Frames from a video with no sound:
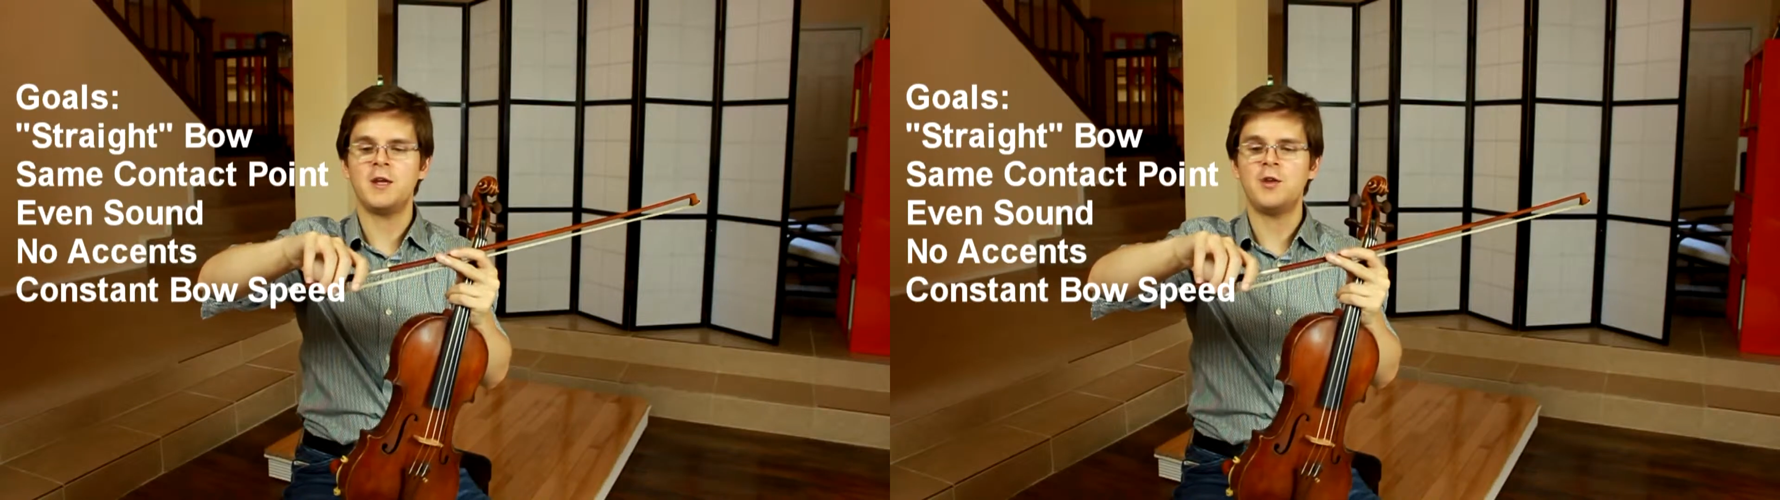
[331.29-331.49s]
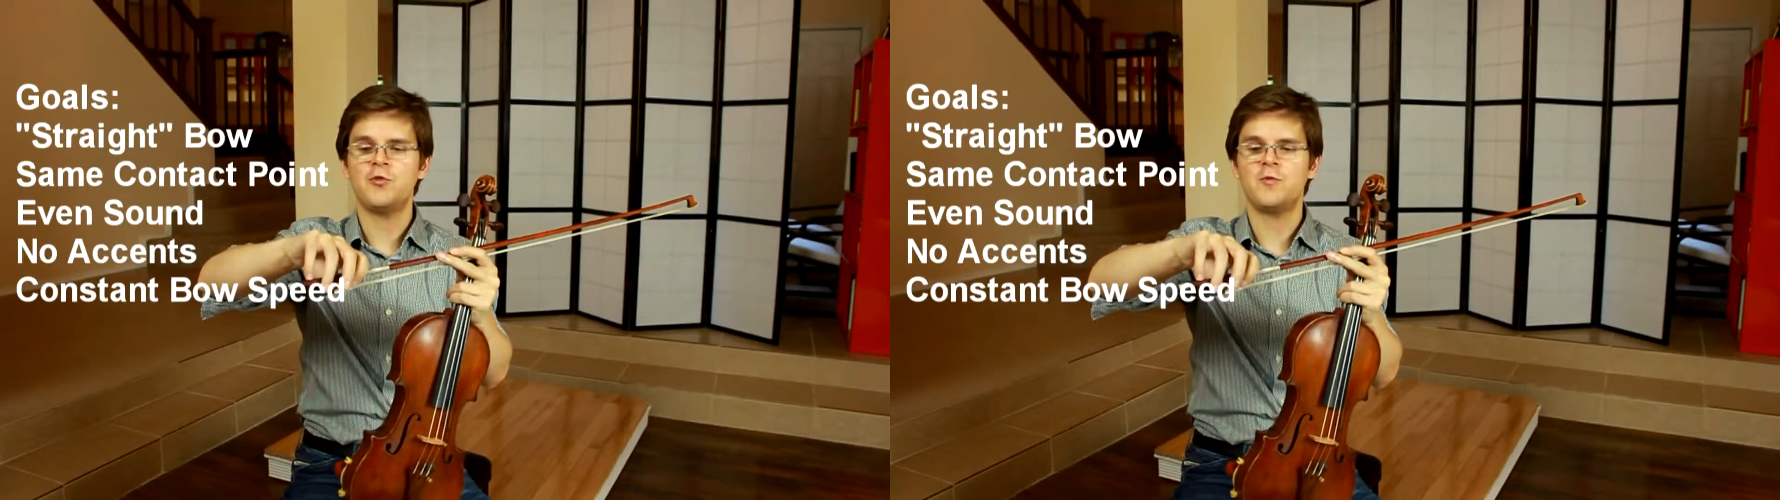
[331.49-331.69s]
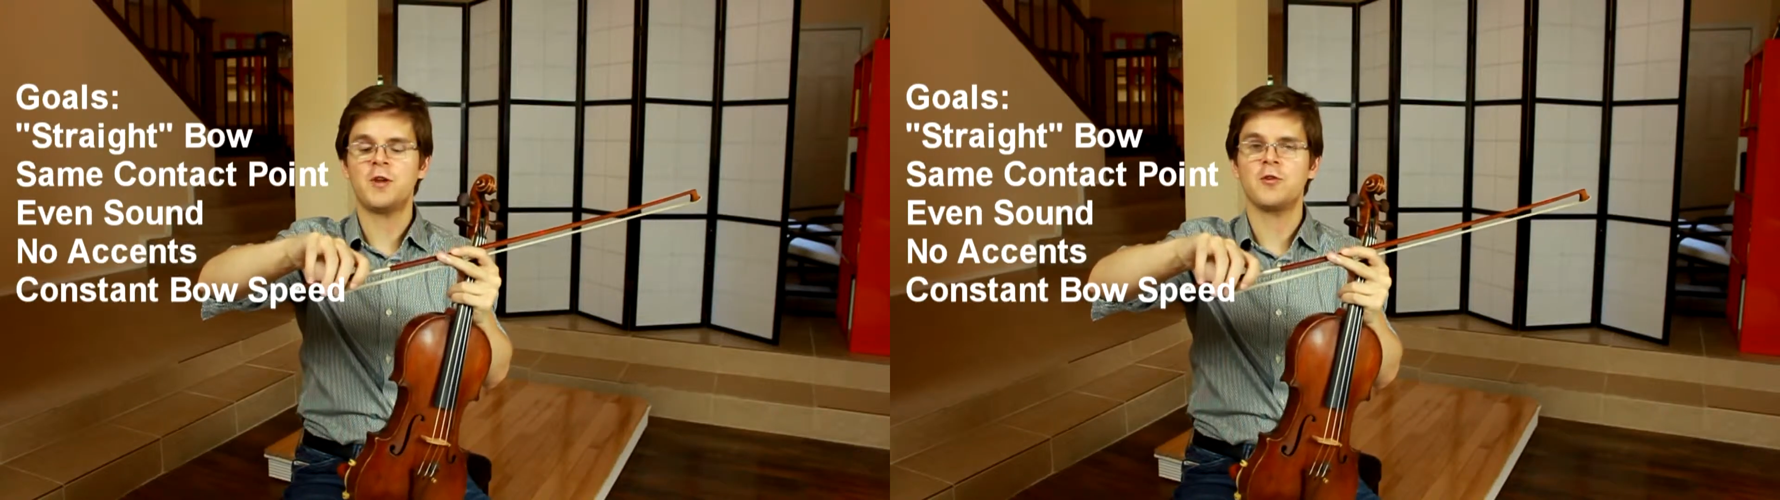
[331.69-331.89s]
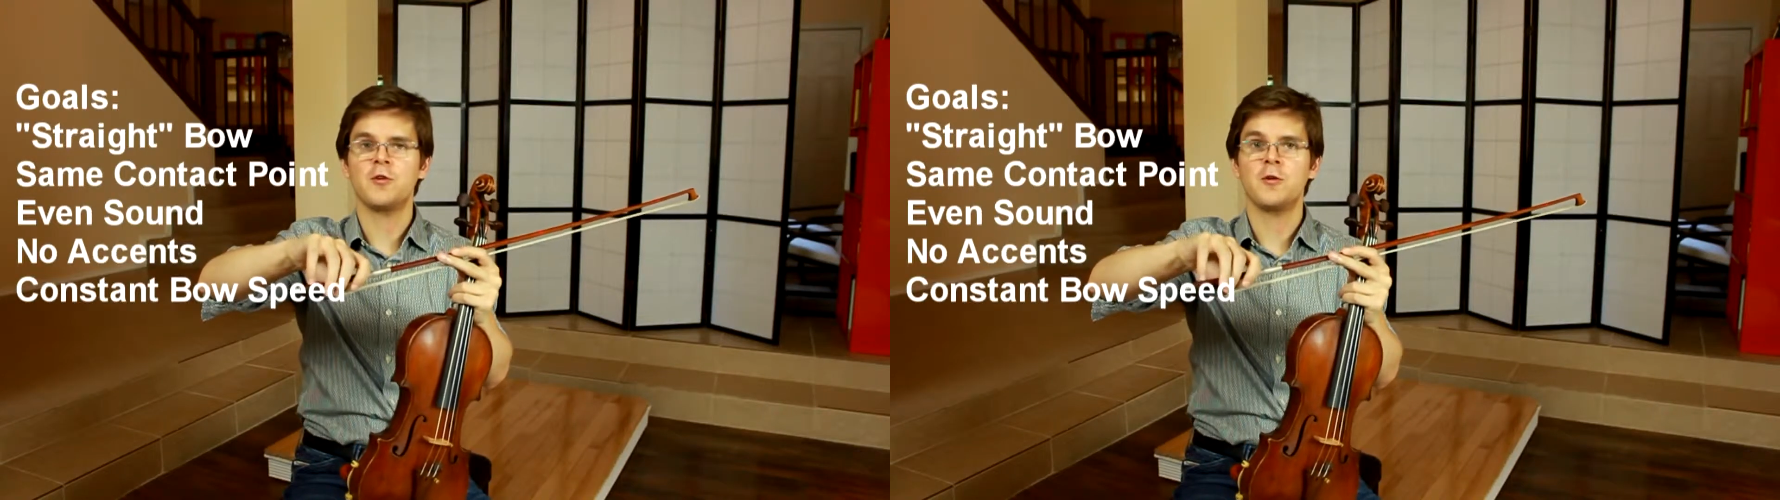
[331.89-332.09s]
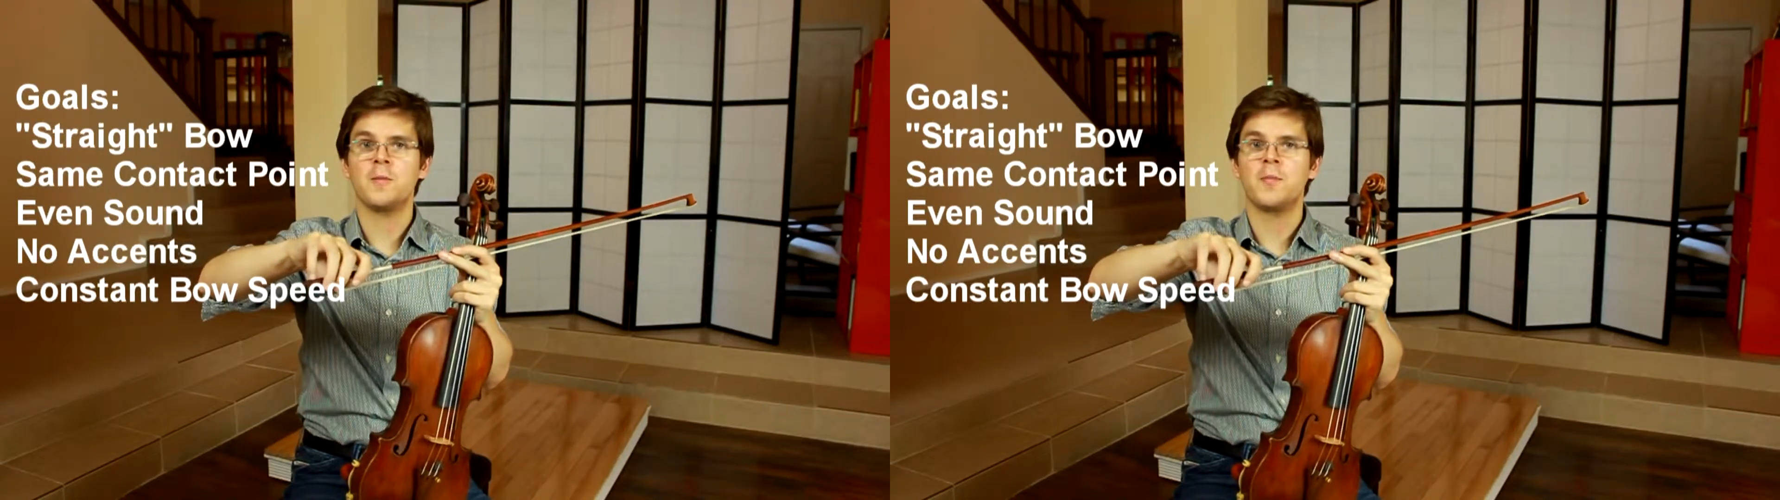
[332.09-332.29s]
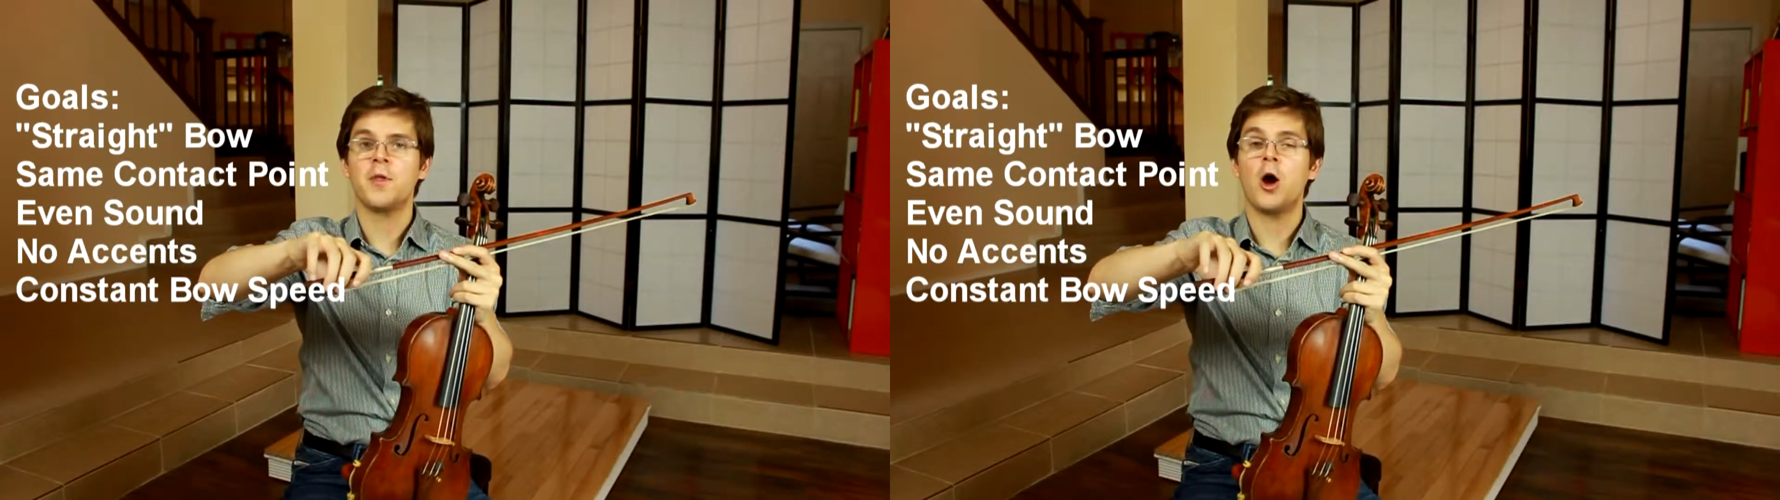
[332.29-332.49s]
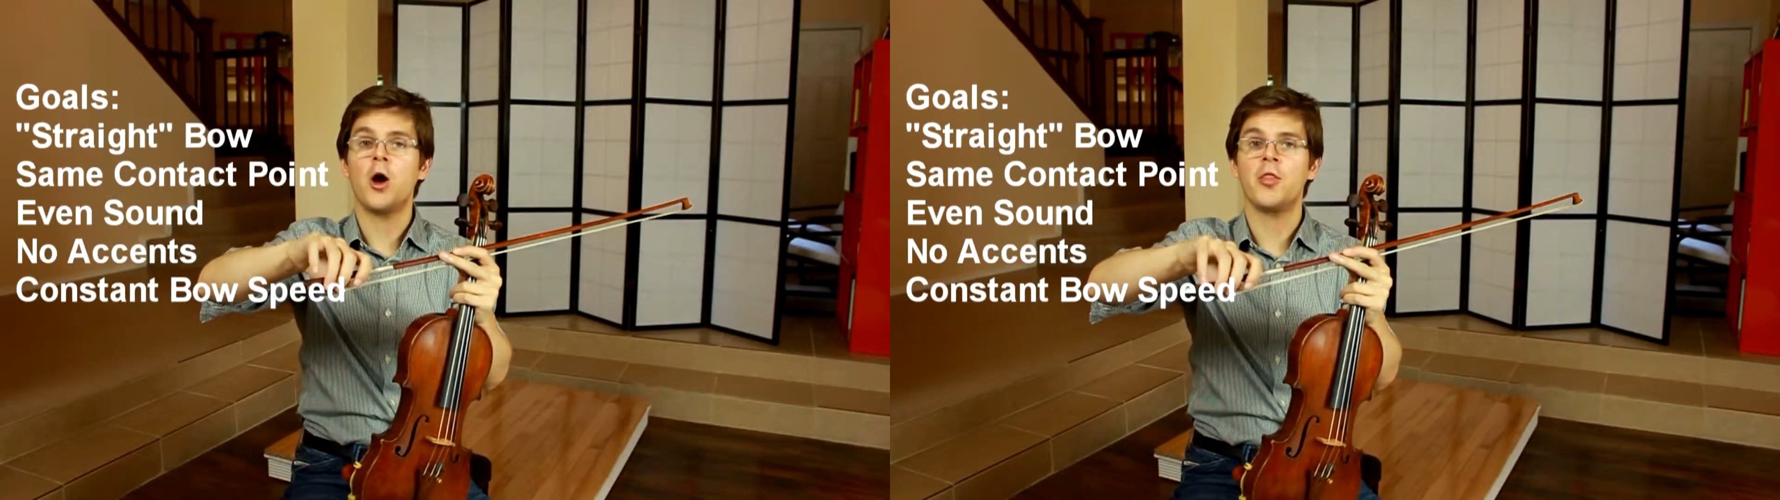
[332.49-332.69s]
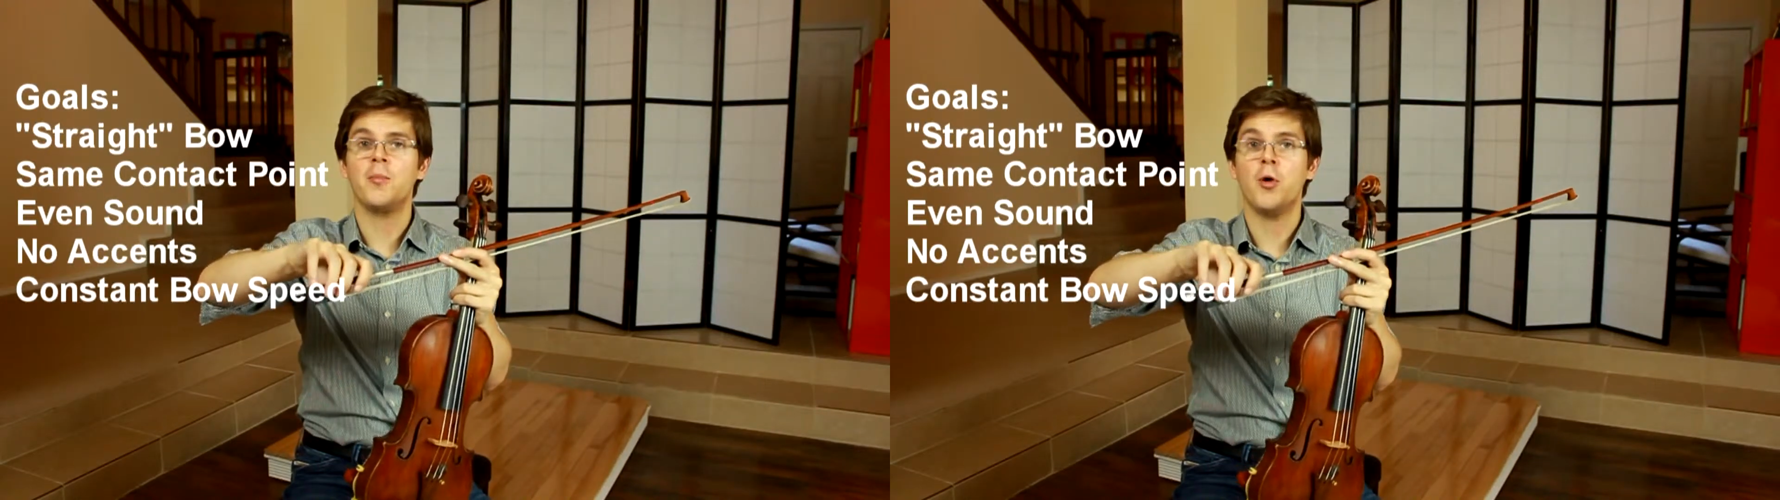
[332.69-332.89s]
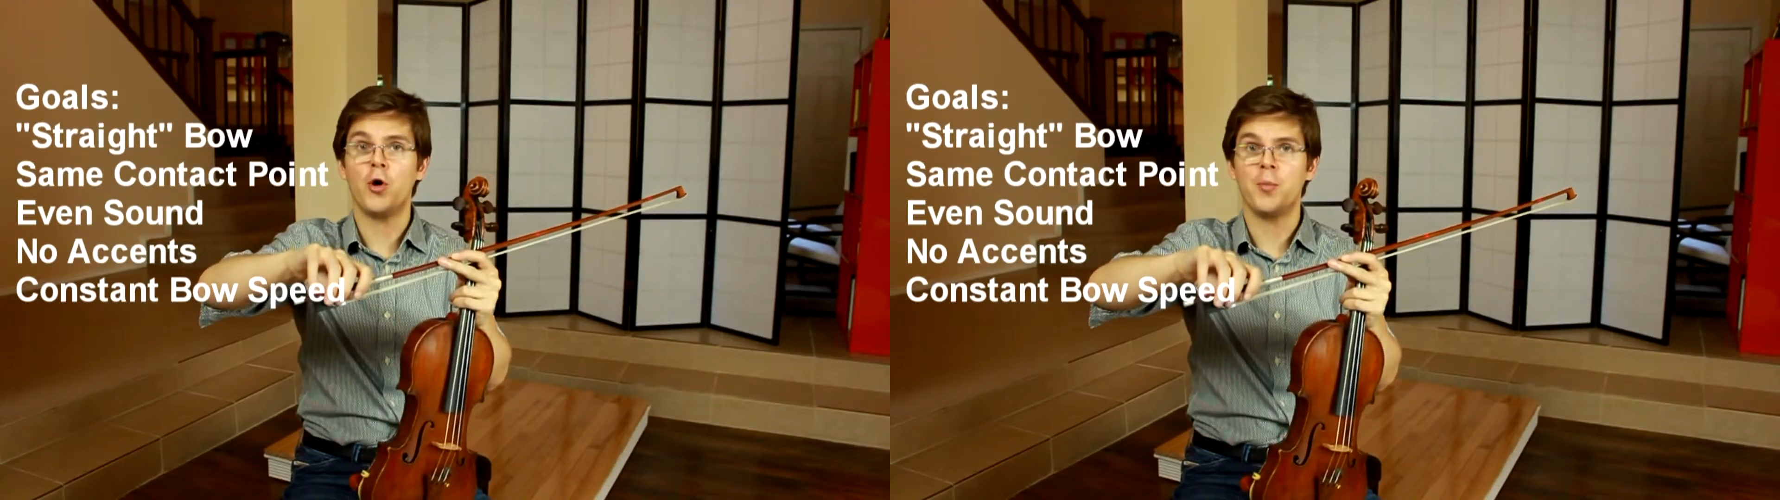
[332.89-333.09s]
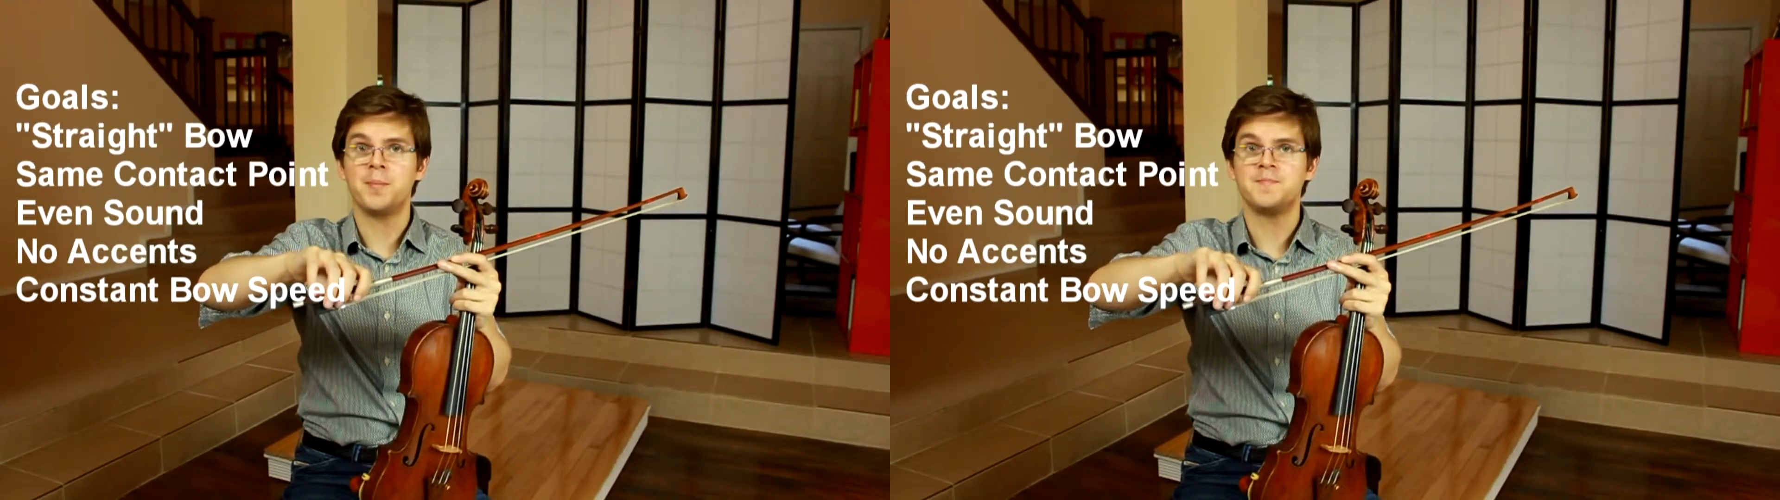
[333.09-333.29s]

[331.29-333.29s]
each finger on the bow.